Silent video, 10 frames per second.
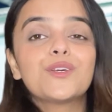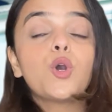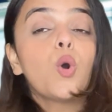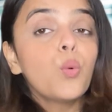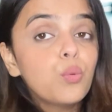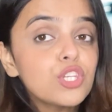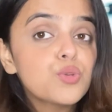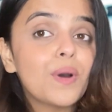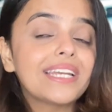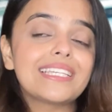To know
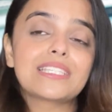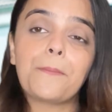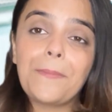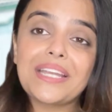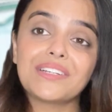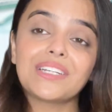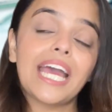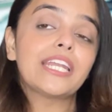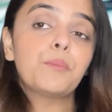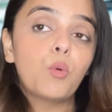which one is a better
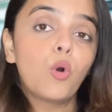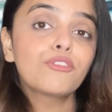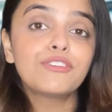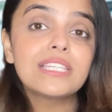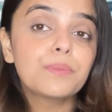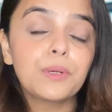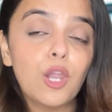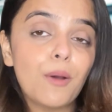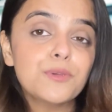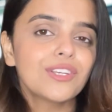and a more
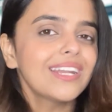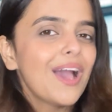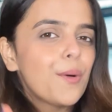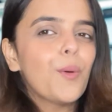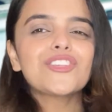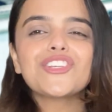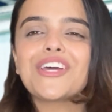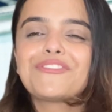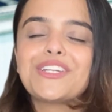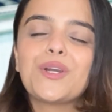feasible option, watch
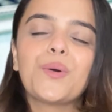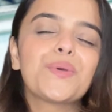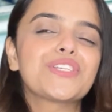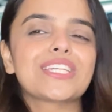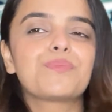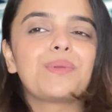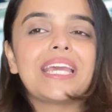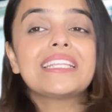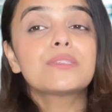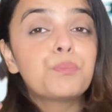our video which
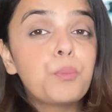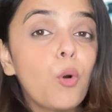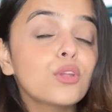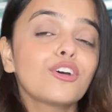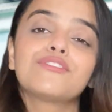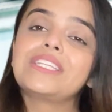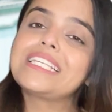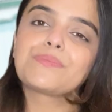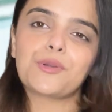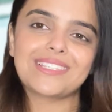explains both of
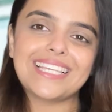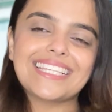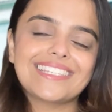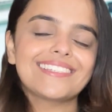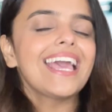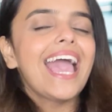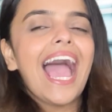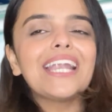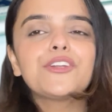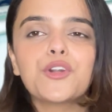these processes
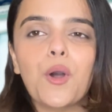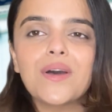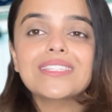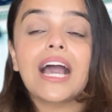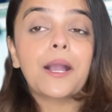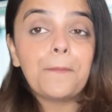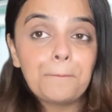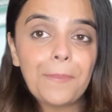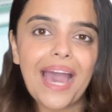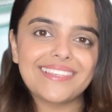and draws a
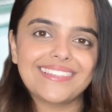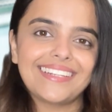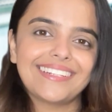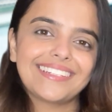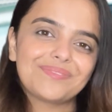comparison.